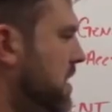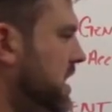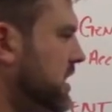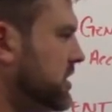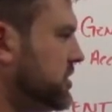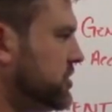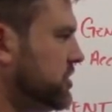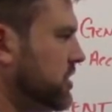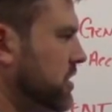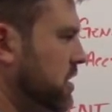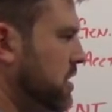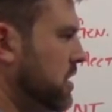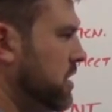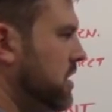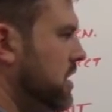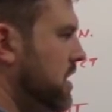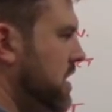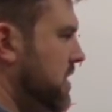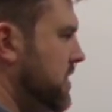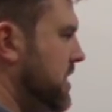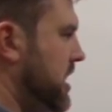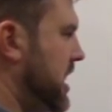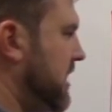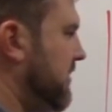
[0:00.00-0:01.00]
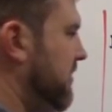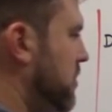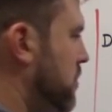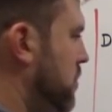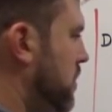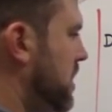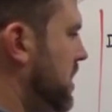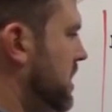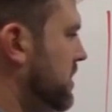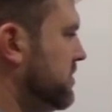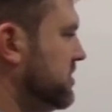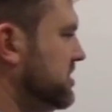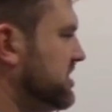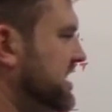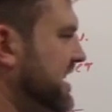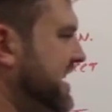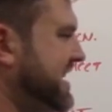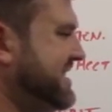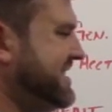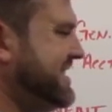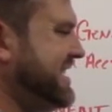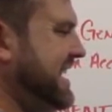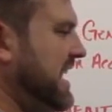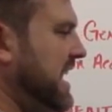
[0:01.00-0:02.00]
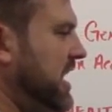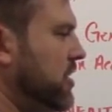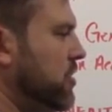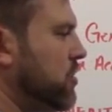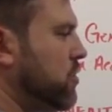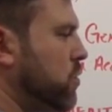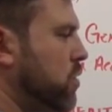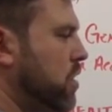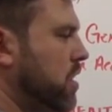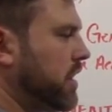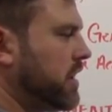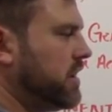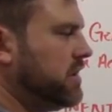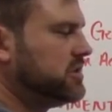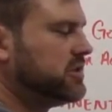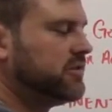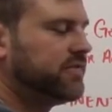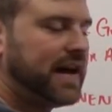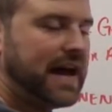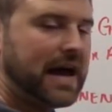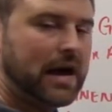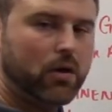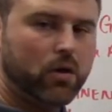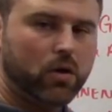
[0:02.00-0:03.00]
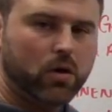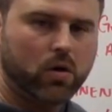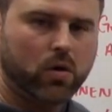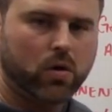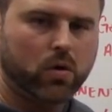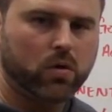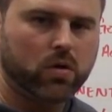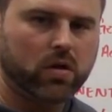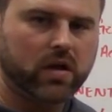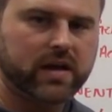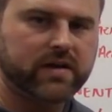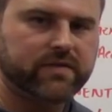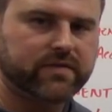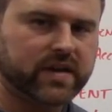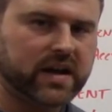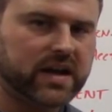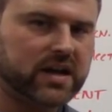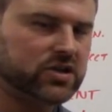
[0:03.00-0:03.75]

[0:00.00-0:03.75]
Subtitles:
to make sure that everyone understands the inner workings of how a whole life